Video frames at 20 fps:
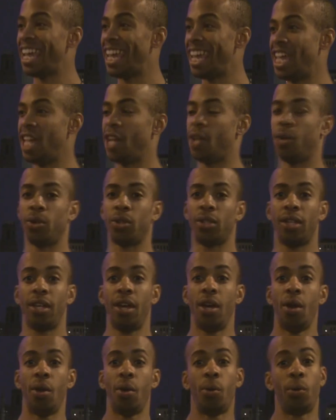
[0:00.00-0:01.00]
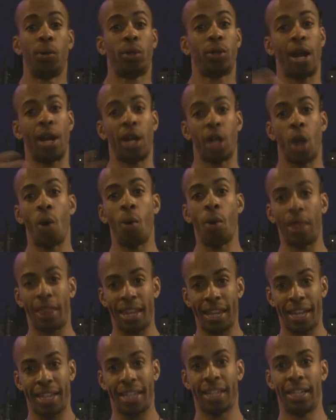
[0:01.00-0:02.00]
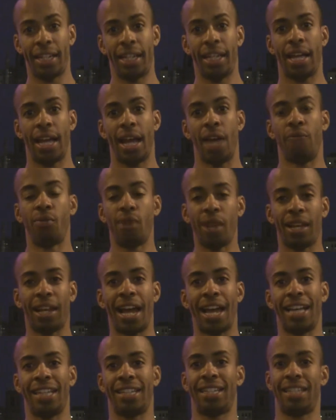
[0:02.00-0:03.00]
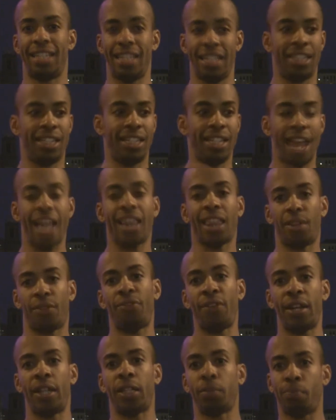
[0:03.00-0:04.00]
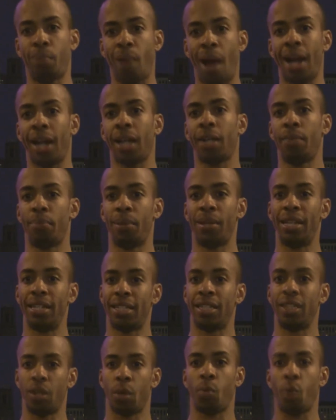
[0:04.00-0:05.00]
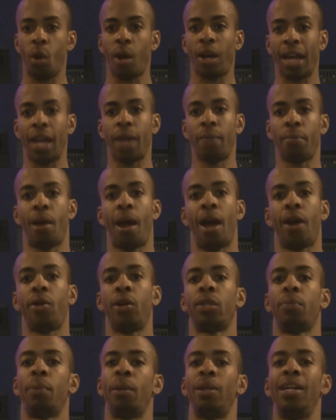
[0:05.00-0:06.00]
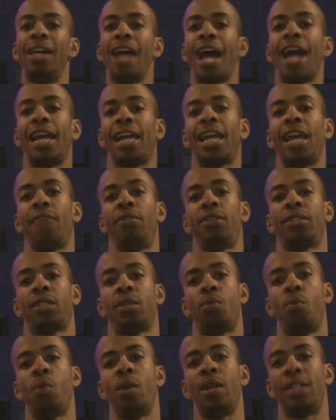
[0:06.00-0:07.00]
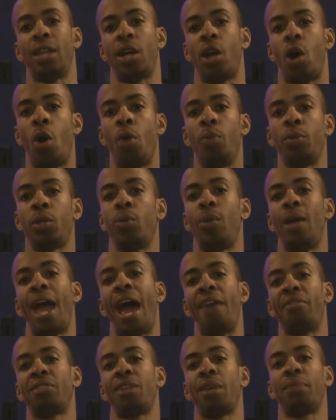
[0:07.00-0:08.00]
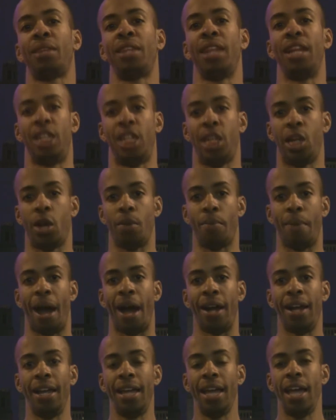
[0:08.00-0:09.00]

Eagles, we're trying to go with you and realize this, this is not the finished product, but this is a work in progress. But you got to give us some wins at home so we have something to cheer about.